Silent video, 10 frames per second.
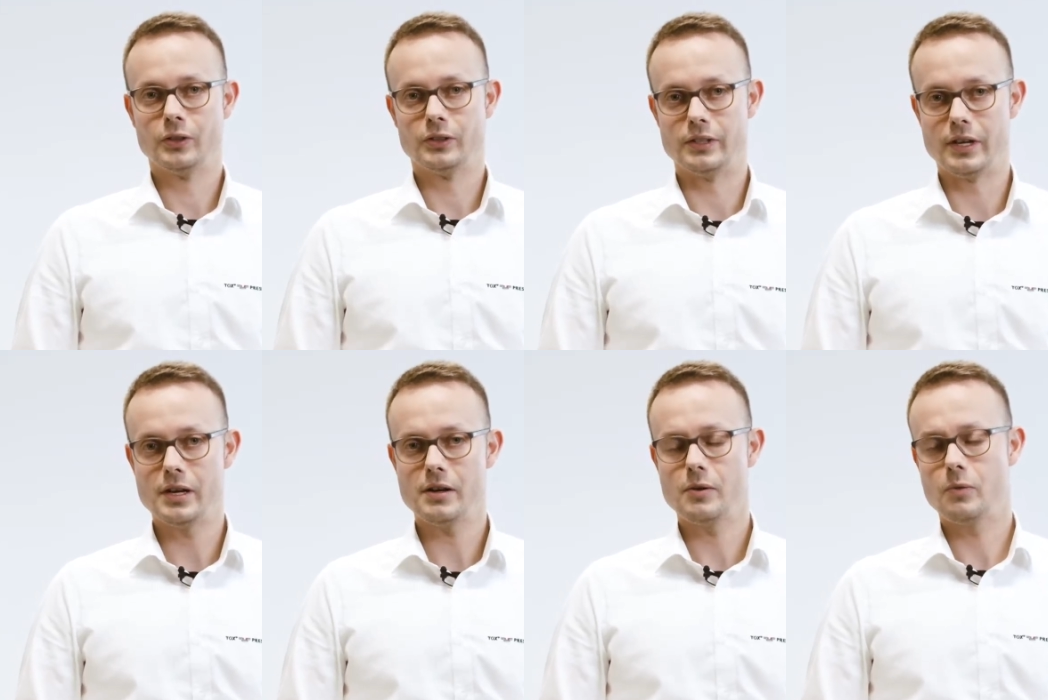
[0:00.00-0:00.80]

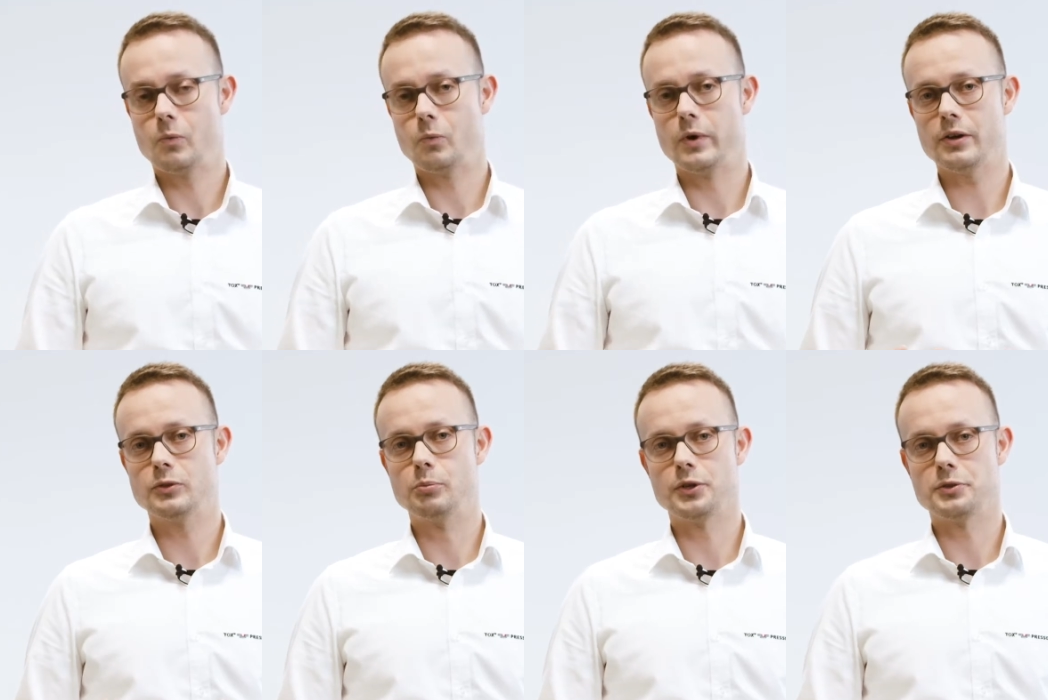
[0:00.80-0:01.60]
There we have
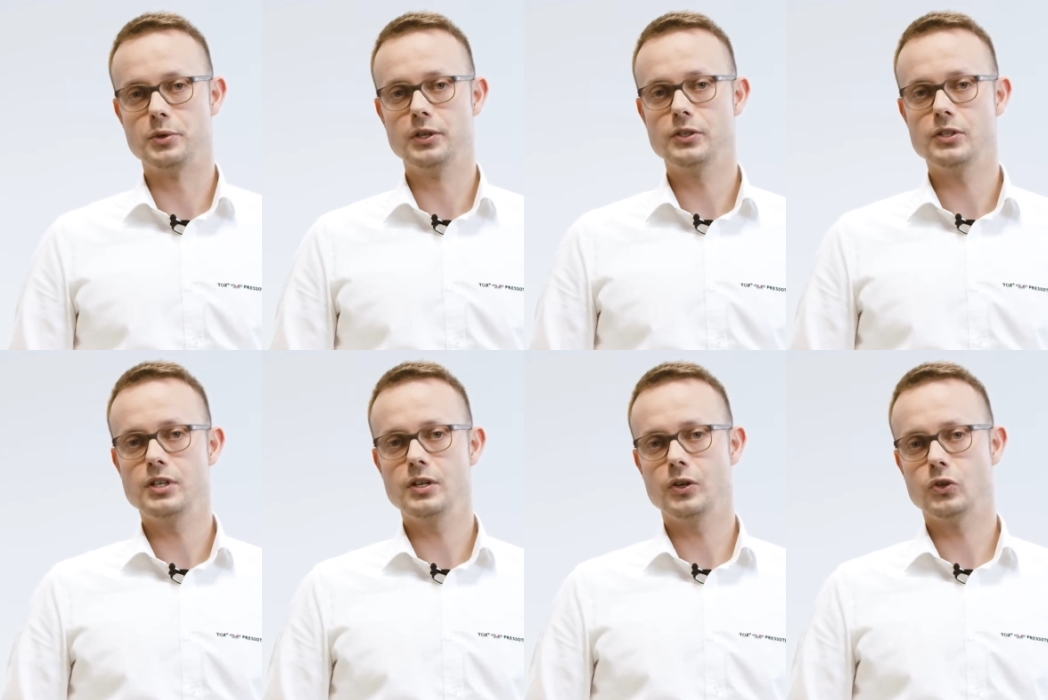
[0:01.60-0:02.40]
the
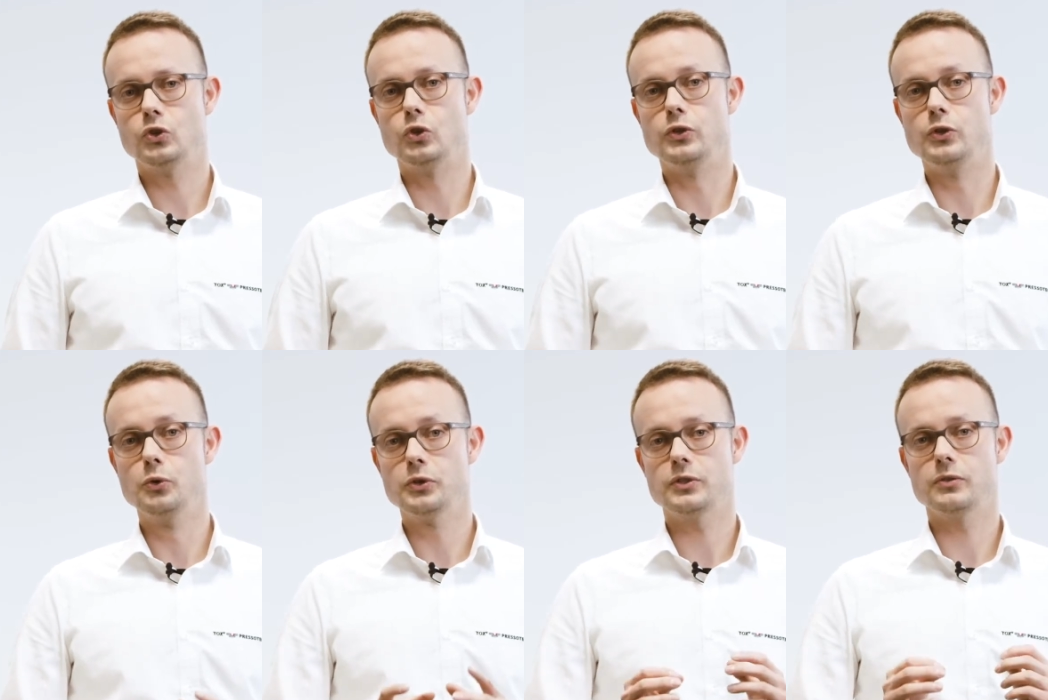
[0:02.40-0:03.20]
possibility to
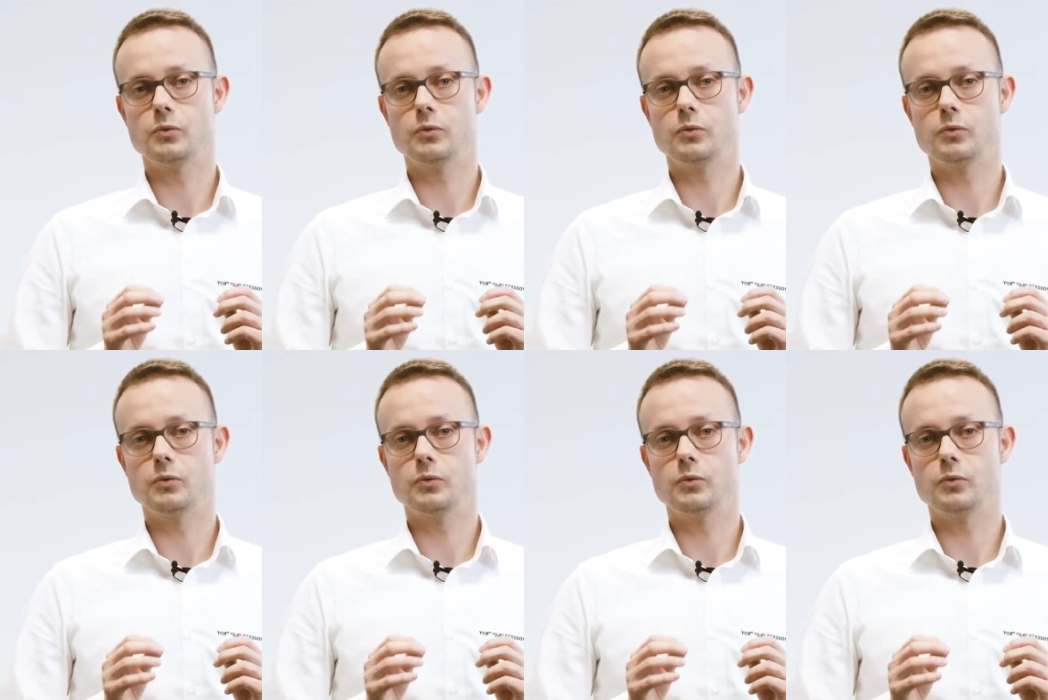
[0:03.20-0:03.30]
use